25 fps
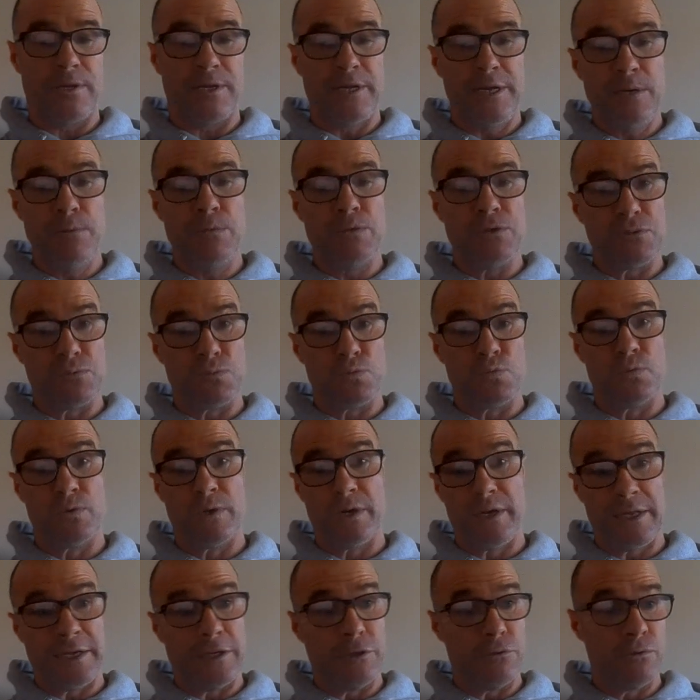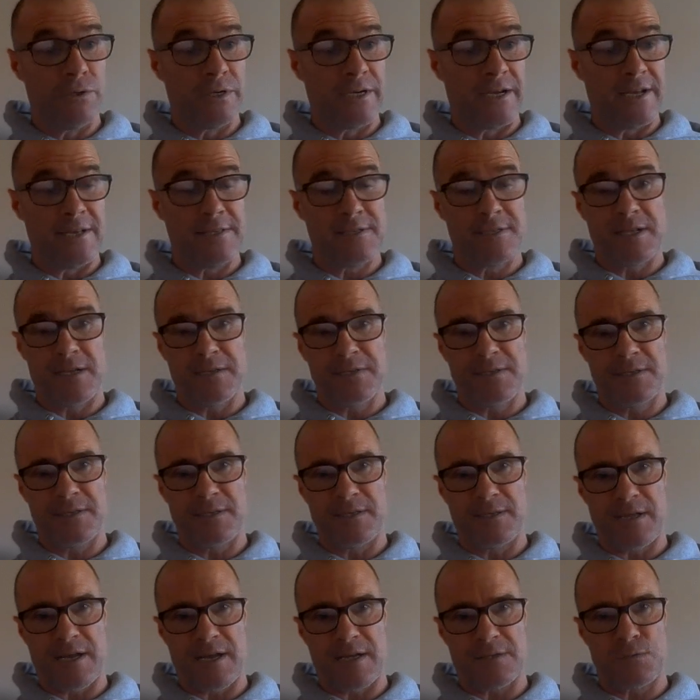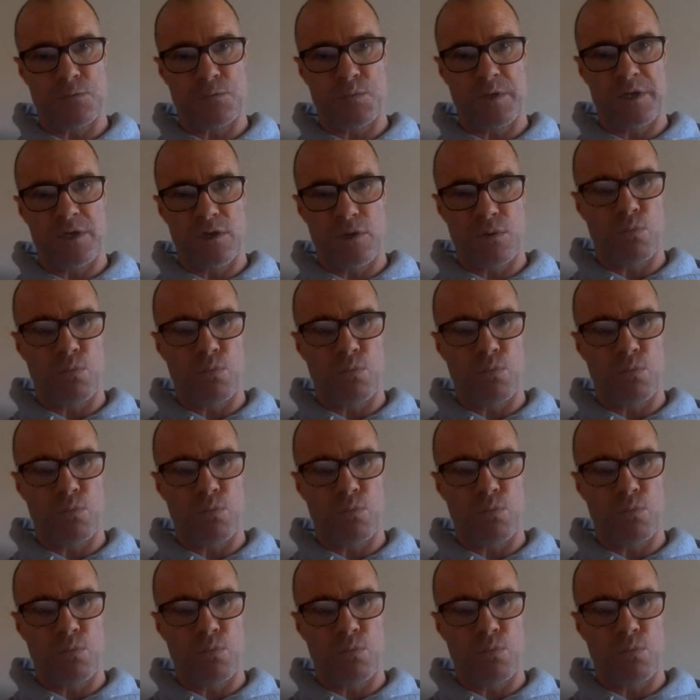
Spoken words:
And he was really good against Essendon last week.